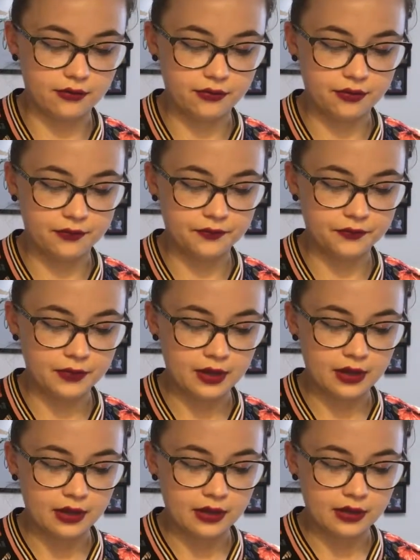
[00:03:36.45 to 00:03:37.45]

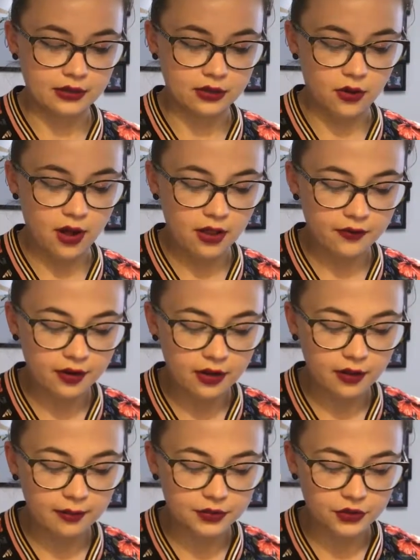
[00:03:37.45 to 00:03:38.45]
So all of our
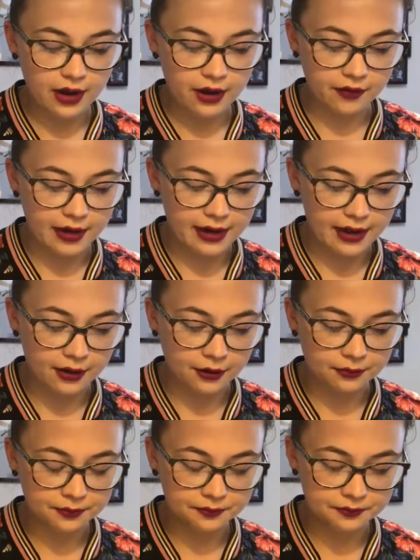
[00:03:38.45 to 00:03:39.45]
clumps are out right
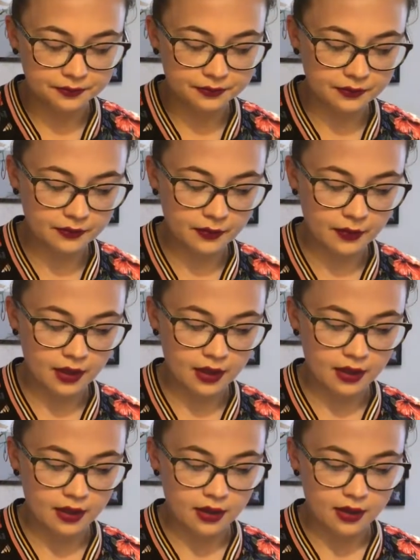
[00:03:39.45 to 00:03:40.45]
now,
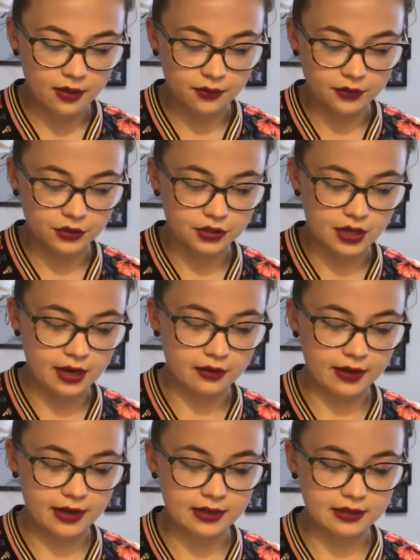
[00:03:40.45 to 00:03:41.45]
and we'll just kind
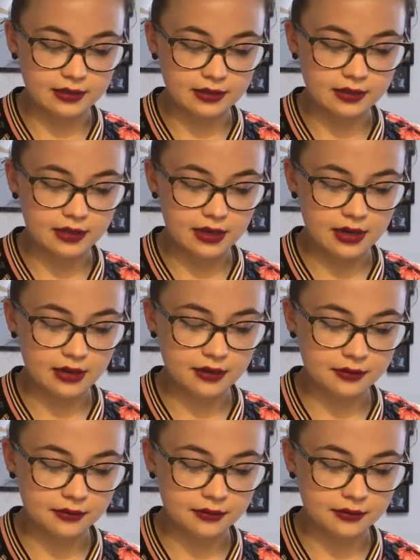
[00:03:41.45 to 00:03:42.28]
of let it sit.